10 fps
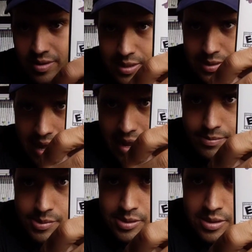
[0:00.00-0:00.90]
these
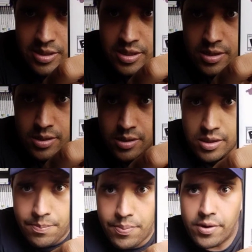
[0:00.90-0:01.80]
games,
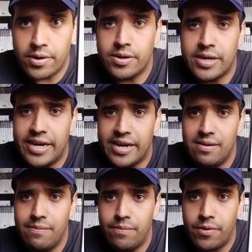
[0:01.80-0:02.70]
the Burger
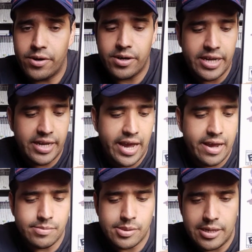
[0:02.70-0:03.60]
King
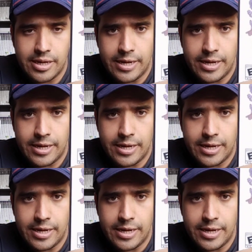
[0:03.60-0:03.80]
games.